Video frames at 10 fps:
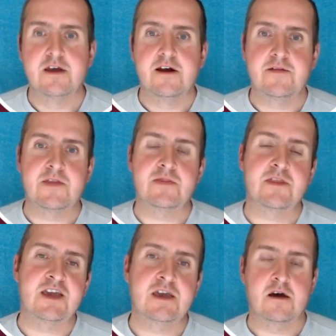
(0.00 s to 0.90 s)
And then
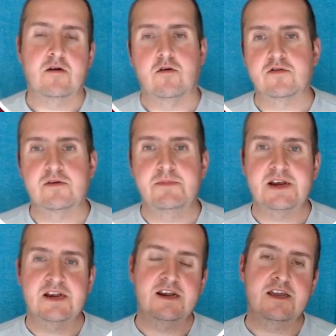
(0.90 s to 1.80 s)
they
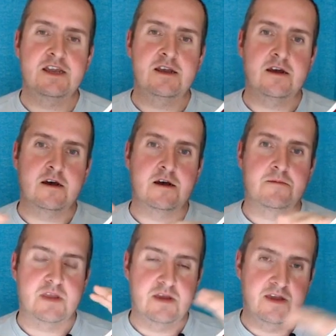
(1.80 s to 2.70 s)
automatically, uh,
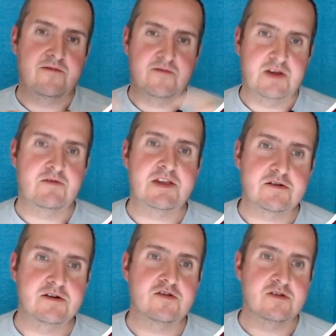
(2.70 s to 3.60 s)
if a race
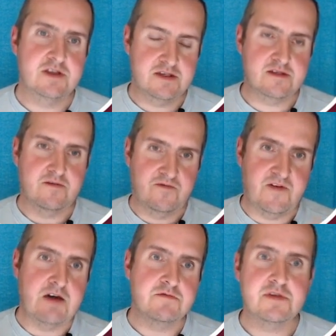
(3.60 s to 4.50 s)
condition is
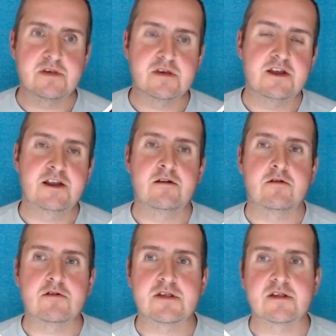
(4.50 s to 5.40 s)
found in
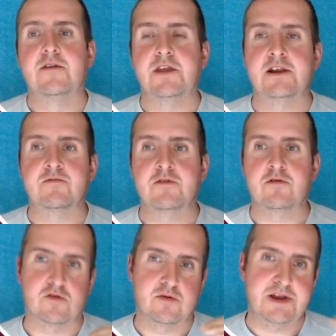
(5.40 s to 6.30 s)
logs, then it will
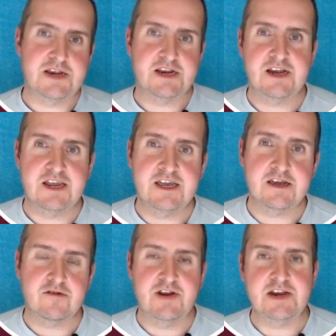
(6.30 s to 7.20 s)
automatically
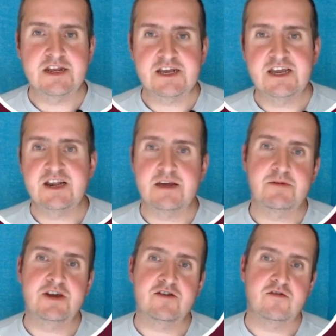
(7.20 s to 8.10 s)
create a GitLab
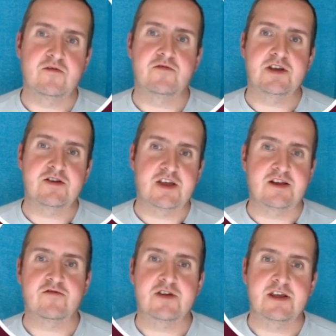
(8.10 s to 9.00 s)
issue for each
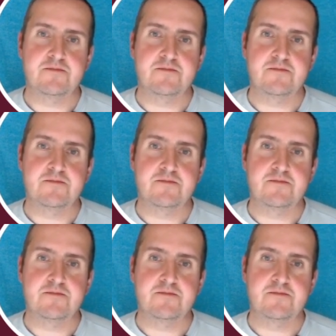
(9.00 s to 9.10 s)
entry.